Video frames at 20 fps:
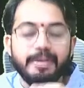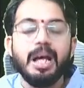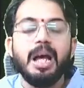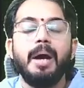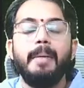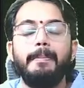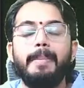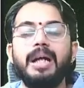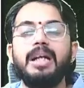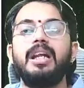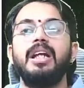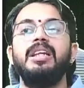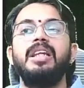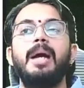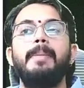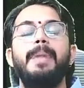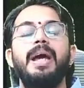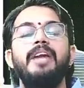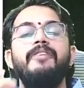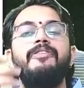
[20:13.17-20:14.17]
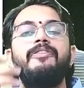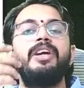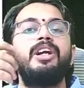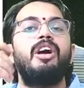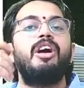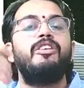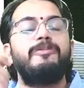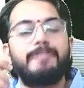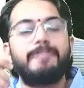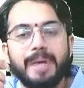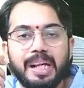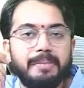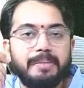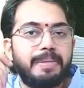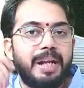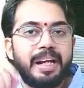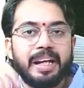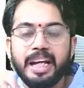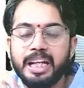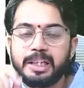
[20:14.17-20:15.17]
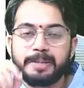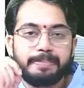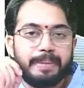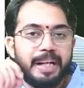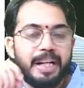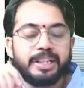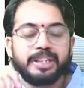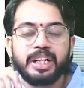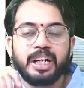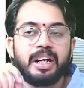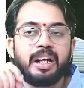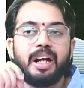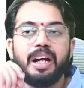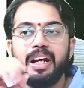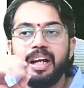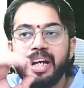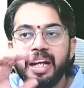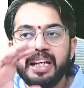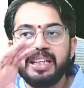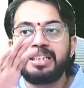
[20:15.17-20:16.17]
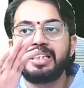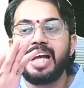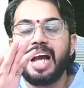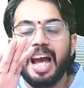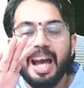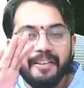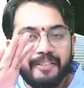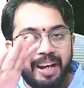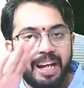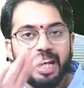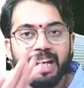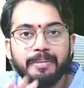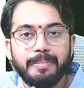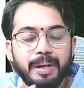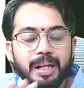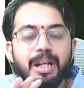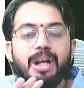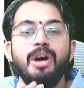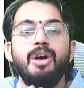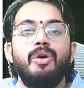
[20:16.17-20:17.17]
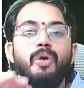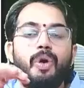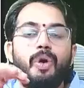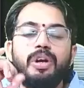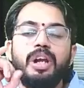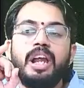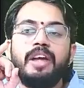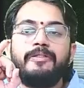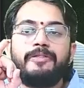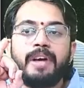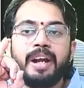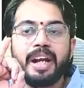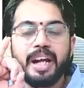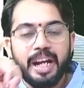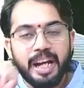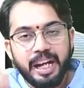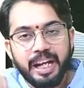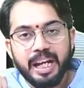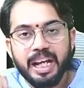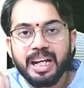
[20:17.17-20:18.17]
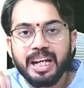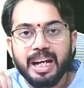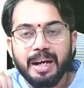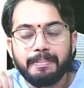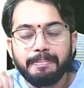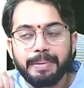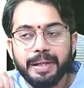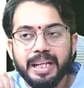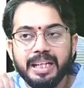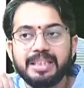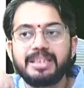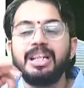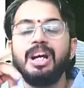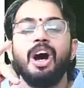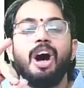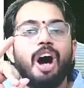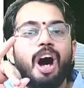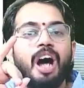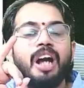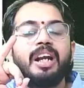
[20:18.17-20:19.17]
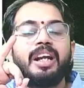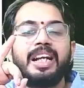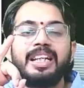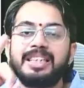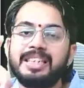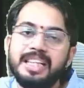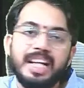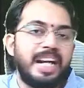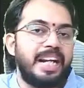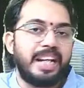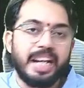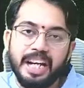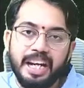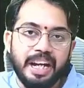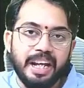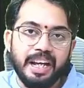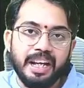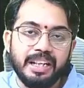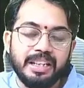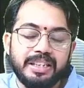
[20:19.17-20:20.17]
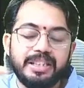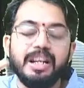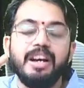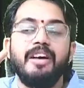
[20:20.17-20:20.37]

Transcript: But the benefit of preliminary expenditure is available only for Indian companies or resident Indians.